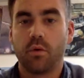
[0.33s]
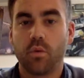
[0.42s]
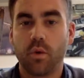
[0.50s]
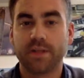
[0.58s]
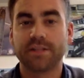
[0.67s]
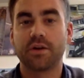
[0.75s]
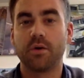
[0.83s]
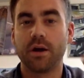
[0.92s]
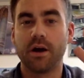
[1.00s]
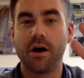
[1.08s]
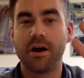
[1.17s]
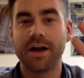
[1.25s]
What's going
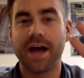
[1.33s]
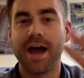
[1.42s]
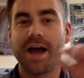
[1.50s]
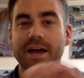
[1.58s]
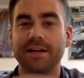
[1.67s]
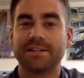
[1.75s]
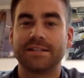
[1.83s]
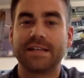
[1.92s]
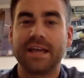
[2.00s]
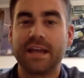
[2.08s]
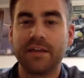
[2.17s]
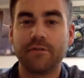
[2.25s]
on, guys?
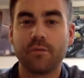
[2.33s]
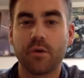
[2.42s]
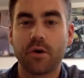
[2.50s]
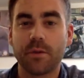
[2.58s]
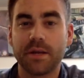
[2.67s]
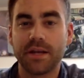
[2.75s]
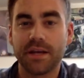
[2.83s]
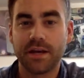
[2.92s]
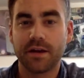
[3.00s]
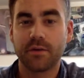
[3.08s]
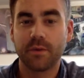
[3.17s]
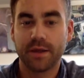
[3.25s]
Dave Mormon
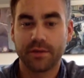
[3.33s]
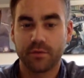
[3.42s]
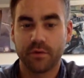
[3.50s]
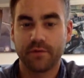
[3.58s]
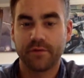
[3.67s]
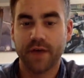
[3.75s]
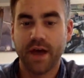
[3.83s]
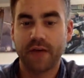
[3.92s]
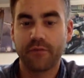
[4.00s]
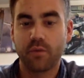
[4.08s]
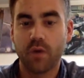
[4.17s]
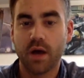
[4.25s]
here with
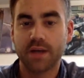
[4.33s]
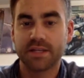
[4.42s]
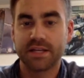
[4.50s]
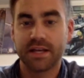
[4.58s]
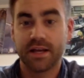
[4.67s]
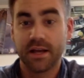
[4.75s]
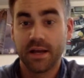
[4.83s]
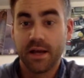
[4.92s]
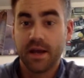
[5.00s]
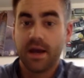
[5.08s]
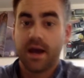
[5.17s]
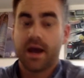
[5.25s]
Revive Washing.
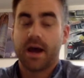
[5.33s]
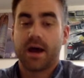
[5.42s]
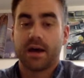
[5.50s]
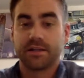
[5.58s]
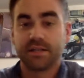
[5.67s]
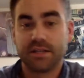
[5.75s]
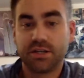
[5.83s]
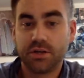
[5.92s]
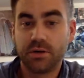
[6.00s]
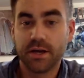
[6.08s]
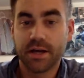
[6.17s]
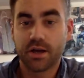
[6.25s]
Just
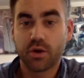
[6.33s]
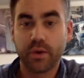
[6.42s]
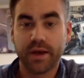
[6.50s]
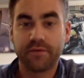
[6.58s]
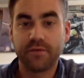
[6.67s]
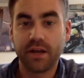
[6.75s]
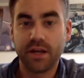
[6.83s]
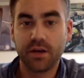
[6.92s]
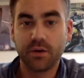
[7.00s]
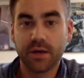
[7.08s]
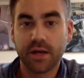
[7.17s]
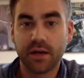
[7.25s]
shooting a quick
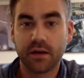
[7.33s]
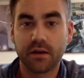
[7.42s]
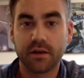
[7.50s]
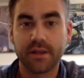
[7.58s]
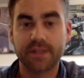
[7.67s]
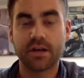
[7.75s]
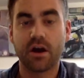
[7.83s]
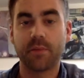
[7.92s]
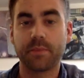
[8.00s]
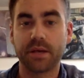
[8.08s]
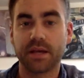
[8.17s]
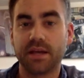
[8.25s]
video here. The
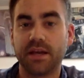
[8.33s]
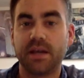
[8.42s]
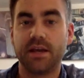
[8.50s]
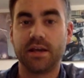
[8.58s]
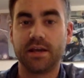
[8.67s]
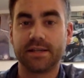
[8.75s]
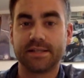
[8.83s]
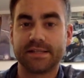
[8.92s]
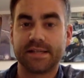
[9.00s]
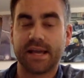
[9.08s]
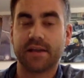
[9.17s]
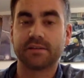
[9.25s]
topic is
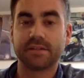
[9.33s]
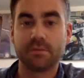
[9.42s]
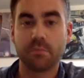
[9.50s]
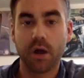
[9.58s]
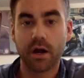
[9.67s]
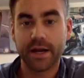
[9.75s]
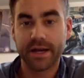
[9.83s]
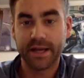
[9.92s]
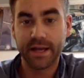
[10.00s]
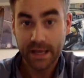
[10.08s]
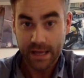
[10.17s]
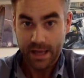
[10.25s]
sales and
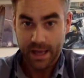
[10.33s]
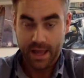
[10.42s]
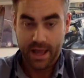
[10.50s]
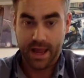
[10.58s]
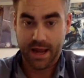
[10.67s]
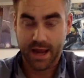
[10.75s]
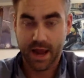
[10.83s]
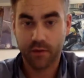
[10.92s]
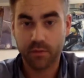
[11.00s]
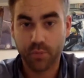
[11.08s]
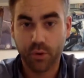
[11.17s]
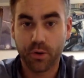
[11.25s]
marketing and how
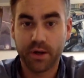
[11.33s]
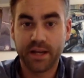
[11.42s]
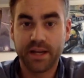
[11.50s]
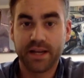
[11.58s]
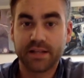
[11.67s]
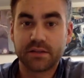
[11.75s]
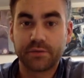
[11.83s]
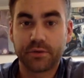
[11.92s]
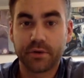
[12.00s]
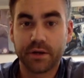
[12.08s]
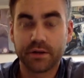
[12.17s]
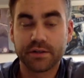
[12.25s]
important it is
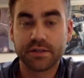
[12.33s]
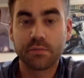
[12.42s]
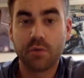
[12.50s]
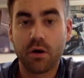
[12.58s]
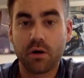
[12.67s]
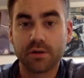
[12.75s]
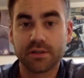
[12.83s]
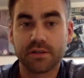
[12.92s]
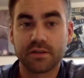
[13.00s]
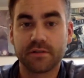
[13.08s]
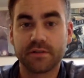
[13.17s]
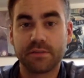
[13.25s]
for your small
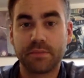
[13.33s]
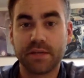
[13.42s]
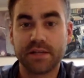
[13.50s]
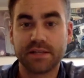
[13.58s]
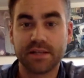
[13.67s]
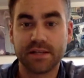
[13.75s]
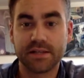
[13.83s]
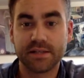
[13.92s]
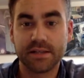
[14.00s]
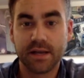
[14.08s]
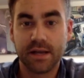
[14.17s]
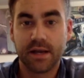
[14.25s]
service
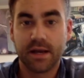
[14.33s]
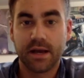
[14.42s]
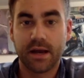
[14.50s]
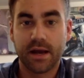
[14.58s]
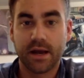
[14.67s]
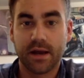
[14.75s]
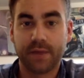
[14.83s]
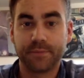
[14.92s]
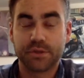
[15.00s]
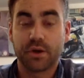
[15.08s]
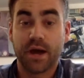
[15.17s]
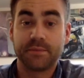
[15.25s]
business.
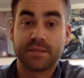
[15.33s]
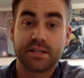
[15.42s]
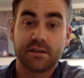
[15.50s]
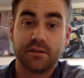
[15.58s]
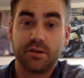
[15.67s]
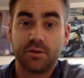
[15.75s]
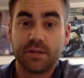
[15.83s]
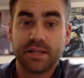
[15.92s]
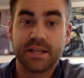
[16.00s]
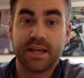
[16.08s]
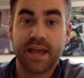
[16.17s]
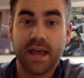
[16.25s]
So I'm still new to
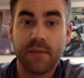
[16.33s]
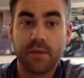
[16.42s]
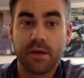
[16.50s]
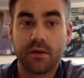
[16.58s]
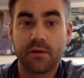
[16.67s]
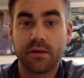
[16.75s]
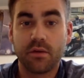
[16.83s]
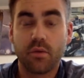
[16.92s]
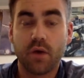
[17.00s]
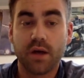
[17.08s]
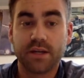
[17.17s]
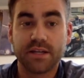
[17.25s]
the game here in the
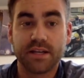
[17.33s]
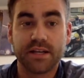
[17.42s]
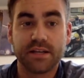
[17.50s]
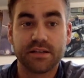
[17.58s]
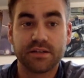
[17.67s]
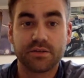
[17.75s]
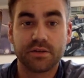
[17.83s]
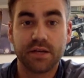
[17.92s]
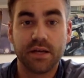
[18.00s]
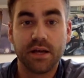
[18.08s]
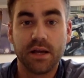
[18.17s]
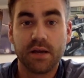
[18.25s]
washing
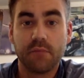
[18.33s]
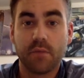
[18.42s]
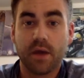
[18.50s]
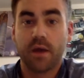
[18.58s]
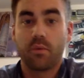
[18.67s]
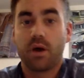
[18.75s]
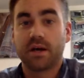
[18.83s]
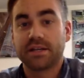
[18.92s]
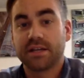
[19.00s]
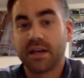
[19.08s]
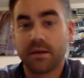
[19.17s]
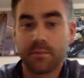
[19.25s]
industry. My
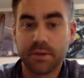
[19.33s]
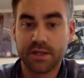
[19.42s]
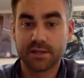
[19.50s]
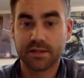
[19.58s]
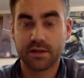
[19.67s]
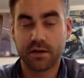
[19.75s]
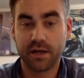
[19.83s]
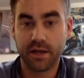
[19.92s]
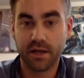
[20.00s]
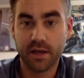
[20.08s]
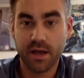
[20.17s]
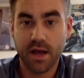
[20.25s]
washing company's
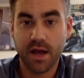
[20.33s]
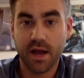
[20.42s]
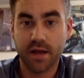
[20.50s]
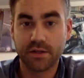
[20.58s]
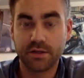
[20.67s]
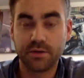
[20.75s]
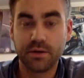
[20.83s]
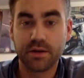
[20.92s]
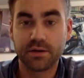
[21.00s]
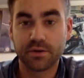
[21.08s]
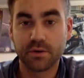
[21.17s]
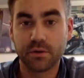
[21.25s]
turning 2
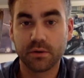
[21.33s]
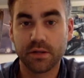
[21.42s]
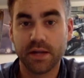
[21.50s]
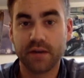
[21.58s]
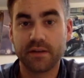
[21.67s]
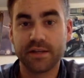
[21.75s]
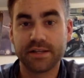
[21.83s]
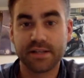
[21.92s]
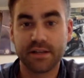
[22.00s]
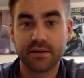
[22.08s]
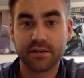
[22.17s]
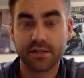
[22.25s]
years old later this
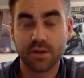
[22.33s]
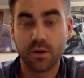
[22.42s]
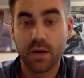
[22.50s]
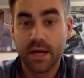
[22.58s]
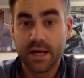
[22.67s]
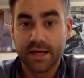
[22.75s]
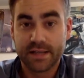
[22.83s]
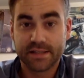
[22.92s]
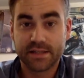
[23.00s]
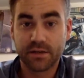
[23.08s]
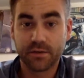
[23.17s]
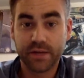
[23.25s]
year, so
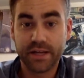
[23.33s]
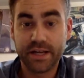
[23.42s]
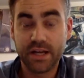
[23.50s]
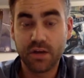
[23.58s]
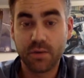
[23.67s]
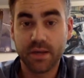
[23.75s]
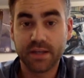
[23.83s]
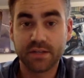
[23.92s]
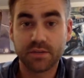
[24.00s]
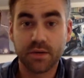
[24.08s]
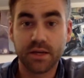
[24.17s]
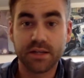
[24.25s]
still really new, but
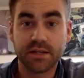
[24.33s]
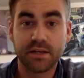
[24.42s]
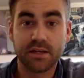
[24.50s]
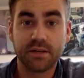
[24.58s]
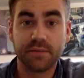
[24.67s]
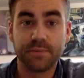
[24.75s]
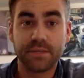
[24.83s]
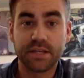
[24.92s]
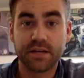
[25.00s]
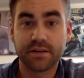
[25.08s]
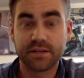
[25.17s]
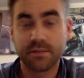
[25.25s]
just wanted to
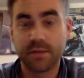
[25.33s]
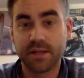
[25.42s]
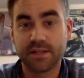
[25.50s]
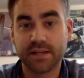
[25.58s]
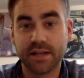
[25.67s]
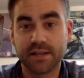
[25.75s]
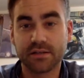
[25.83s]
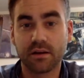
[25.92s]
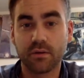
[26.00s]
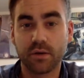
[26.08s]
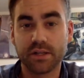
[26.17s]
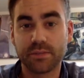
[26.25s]
share some insights
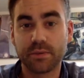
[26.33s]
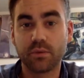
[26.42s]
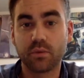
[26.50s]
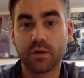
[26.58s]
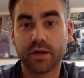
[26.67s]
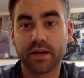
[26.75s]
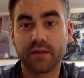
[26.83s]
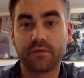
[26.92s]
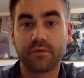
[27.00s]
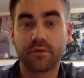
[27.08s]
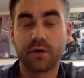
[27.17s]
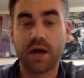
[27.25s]
on what's been working
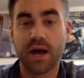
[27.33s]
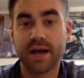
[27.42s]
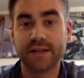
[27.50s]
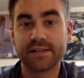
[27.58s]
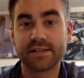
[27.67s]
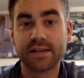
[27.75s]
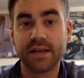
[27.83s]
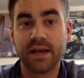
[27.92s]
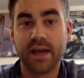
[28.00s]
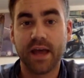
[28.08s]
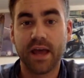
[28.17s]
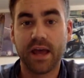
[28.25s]
for us
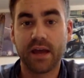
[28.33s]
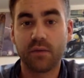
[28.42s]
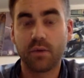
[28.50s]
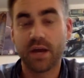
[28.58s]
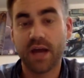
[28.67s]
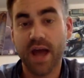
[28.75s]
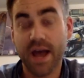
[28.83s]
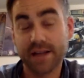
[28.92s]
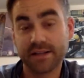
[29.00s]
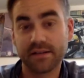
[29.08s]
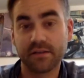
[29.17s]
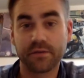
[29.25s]
and what
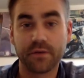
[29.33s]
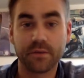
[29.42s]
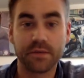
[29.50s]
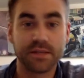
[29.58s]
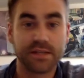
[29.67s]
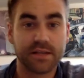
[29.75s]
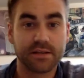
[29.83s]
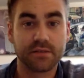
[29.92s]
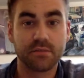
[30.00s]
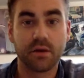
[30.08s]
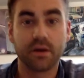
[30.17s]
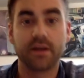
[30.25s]
hasn't from a sales
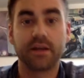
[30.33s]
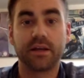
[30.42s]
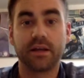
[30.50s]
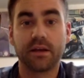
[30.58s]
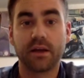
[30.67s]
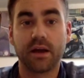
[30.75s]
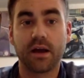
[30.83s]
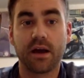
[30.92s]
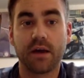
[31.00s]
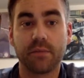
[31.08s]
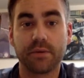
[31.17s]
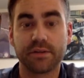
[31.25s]
and marketing
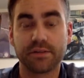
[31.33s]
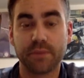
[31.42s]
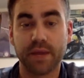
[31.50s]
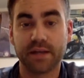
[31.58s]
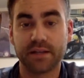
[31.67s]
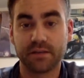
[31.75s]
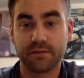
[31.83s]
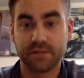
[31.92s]
perspective.